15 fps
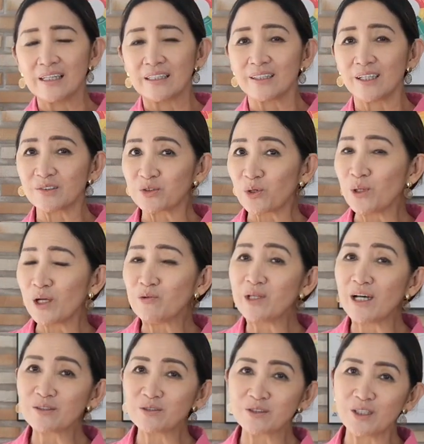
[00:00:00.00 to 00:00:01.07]
That's all I would
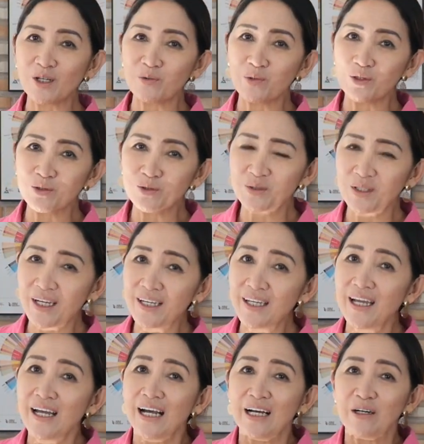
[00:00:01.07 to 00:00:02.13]
like to share with you today.